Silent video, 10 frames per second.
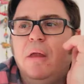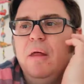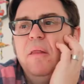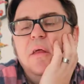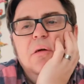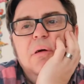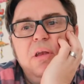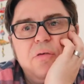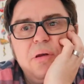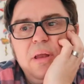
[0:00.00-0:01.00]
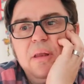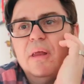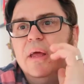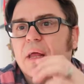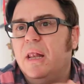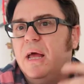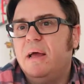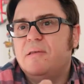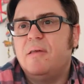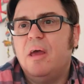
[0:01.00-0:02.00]
Now that you're entering the
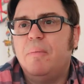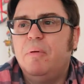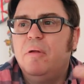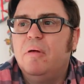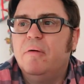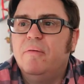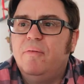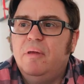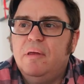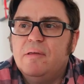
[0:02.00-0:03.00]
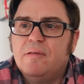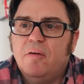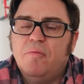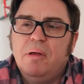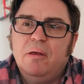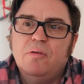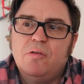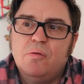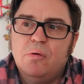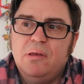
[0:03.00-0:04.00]
last couple of years of medical
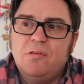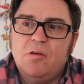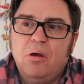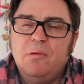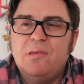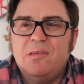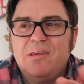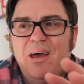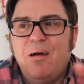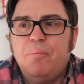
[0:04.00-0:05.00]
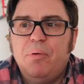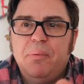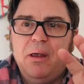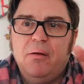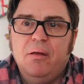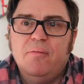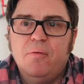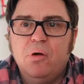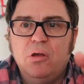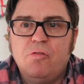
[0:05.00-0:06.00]
school, it's time to start preparing
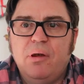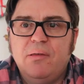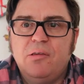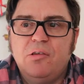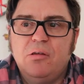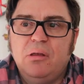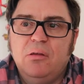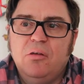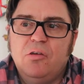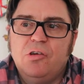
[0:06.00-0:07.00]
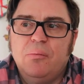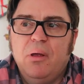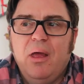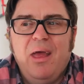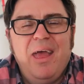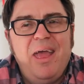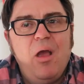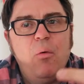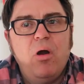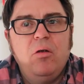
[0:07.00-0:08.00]
for your transition to internship.
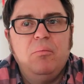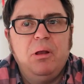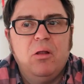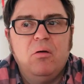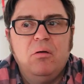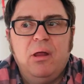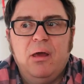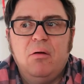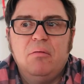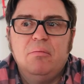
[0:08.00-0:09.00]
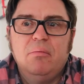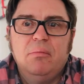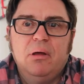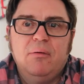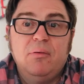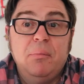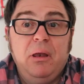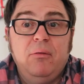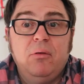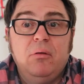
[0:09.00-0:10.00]
It won't be long now, for
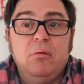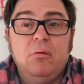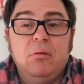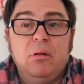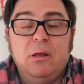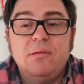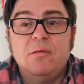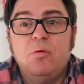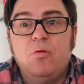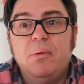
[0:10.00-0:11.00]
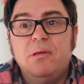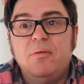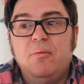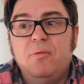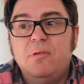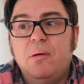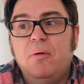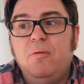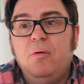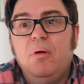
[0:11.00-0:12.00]
many of you less than 12 months, for
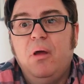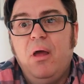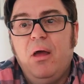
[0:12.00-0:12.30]
some of you